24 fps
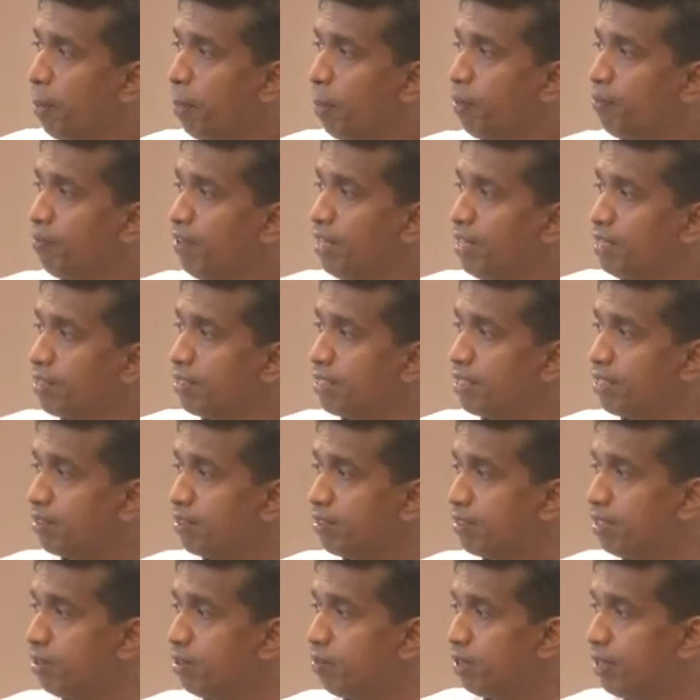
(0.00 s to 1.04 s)
we'll discuss
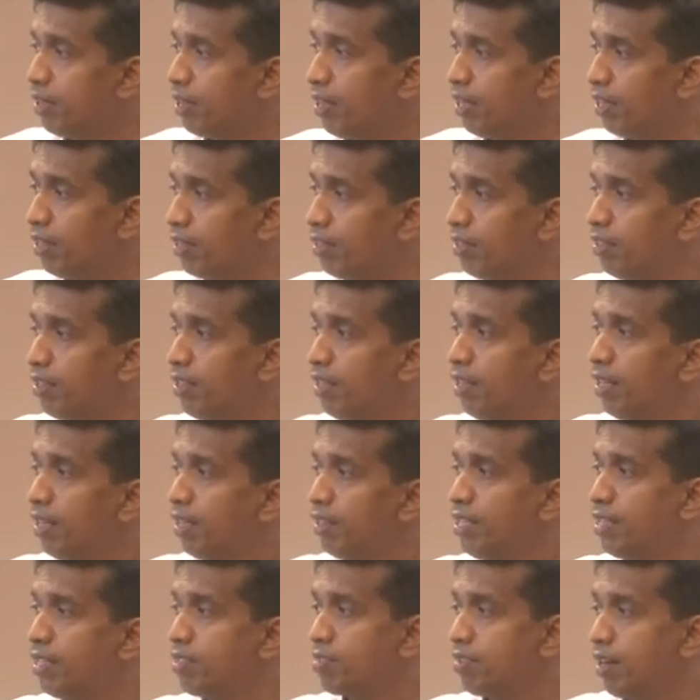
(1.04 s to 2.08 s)
them a little later.
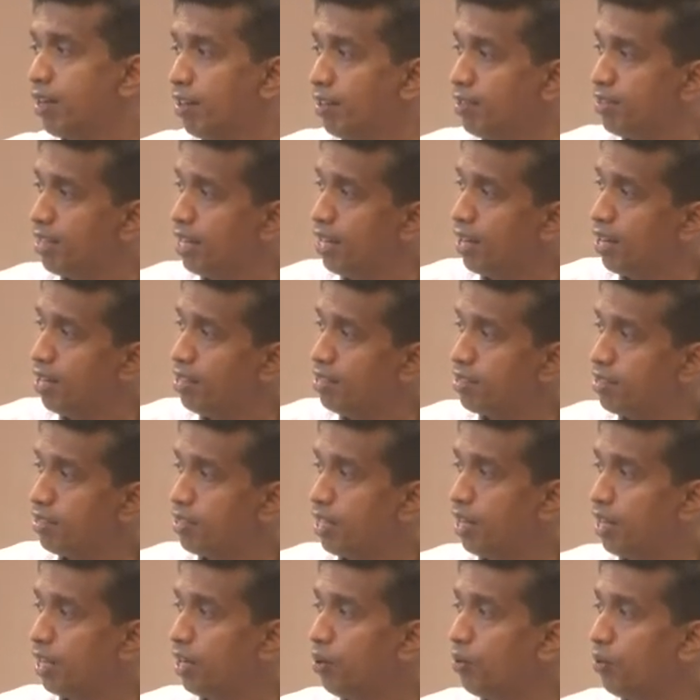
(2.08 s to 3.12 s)
Then strategy analysis
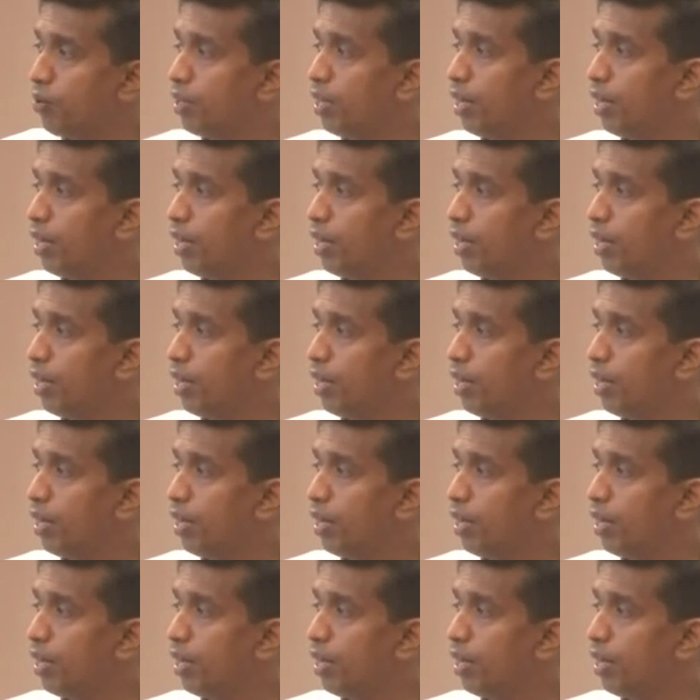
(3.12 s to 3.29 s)
and accounting